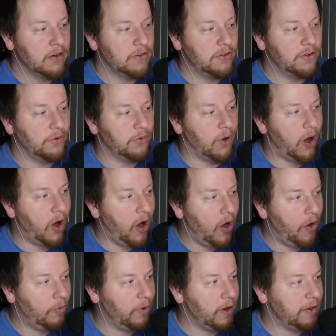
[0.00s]
to
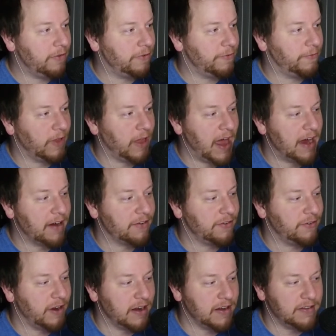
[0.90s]
always flag
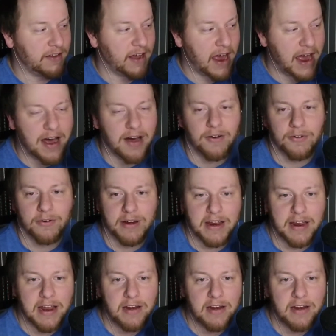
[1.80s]
shit down.